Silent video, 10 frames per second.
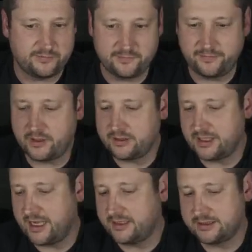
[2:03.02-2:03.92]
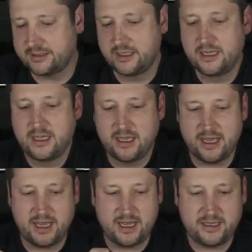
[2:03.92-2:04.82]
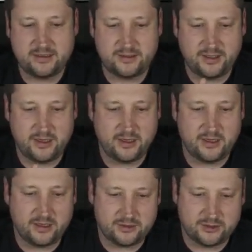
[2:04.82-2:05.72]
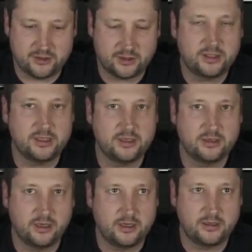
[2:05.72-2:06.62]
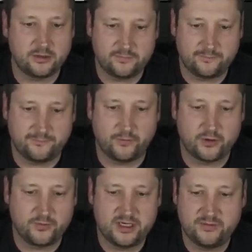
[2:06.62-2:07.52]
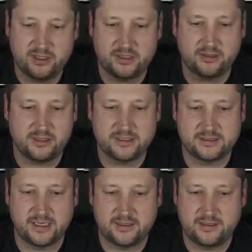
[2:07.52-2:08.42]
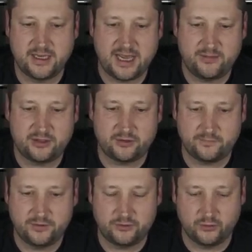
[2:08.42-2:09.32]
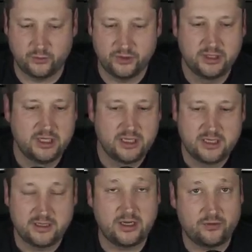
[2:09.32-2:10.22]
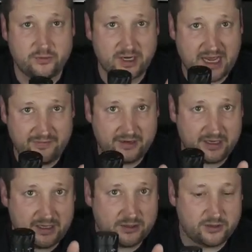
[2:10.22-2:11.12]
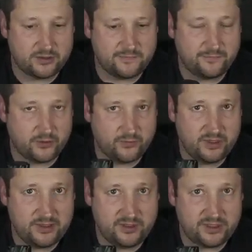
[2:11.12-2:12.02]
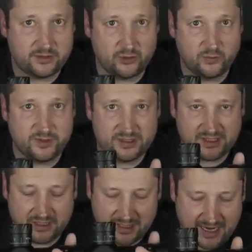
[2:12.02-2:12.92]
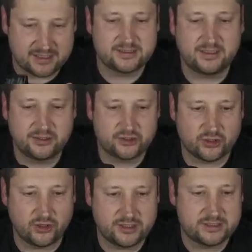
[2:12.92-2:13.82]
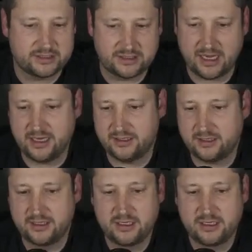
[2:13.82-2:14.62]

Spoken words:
of the front lens, and the 34mm is the diameter of the tube. Now, having a 34mm tube is an excellent choice, and